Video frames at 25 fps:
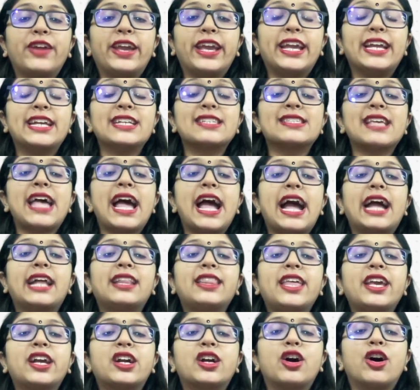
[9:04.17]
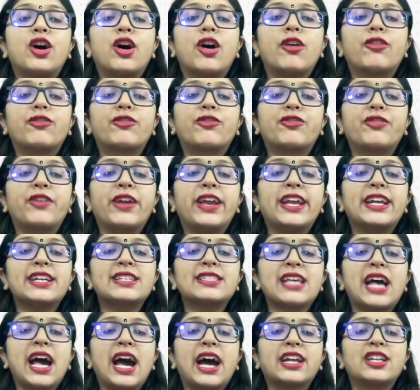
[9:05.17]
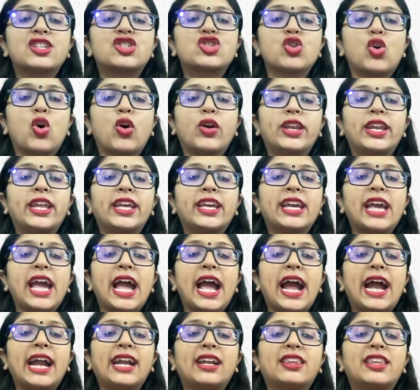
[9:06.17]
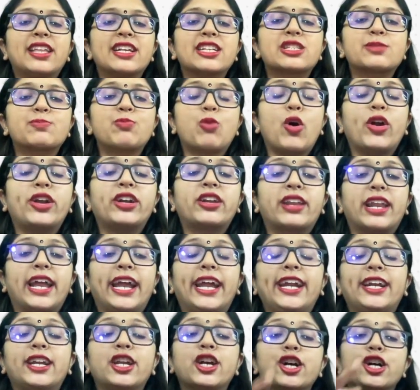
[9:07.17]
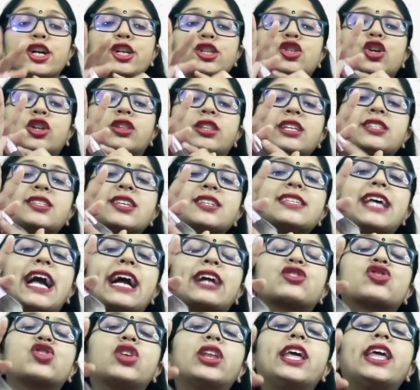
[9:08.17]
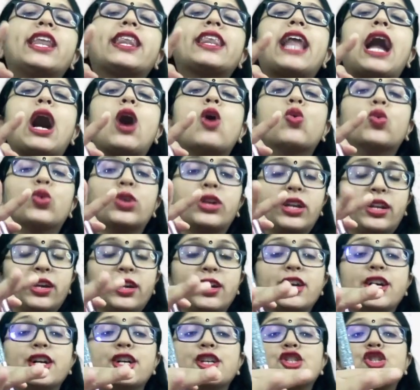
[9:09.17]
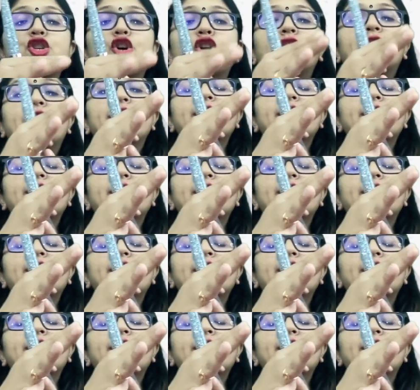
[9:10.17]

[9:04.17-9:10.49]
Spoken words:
face and the curved face are joining at this point, right? So this is actually round. So